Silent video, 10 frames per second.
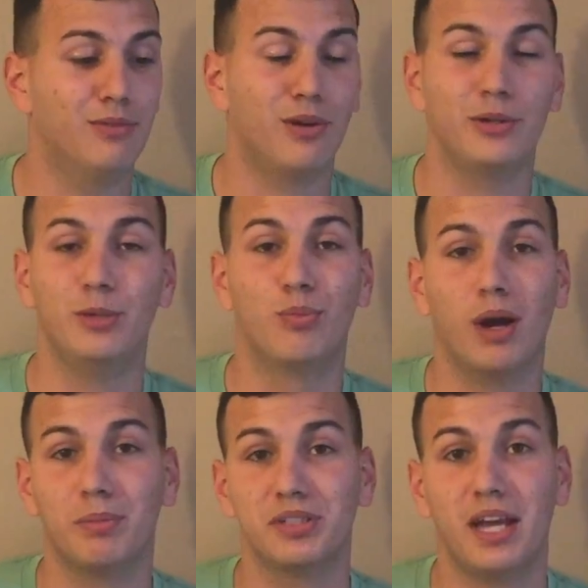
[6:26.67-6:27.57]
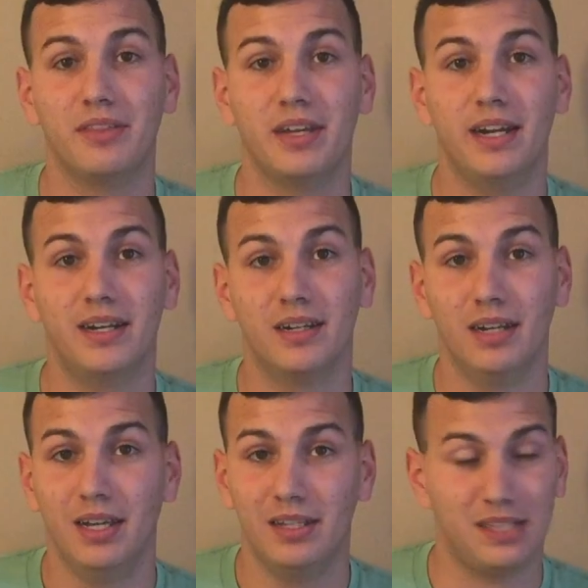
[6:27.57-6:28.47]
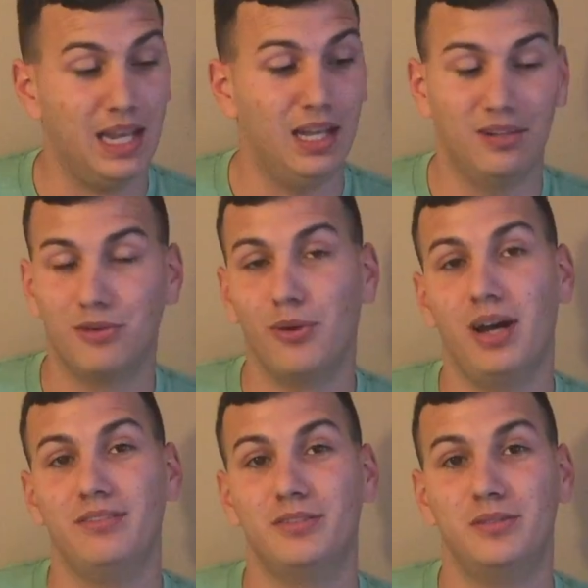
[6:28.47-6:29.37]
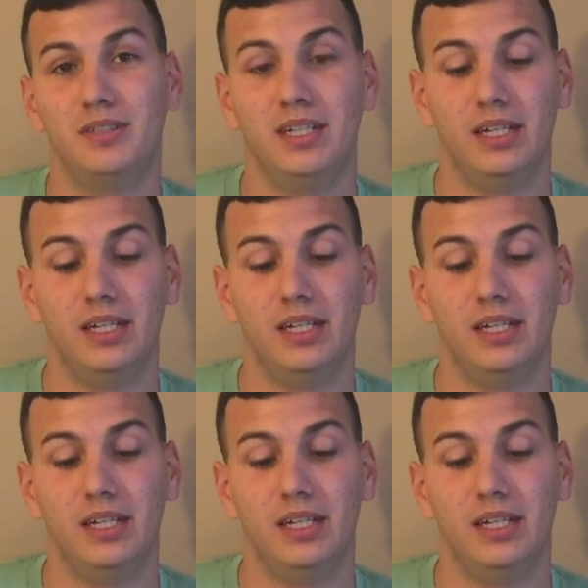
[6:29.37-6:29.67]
for all you preppers out there, it's a hell of a rifle.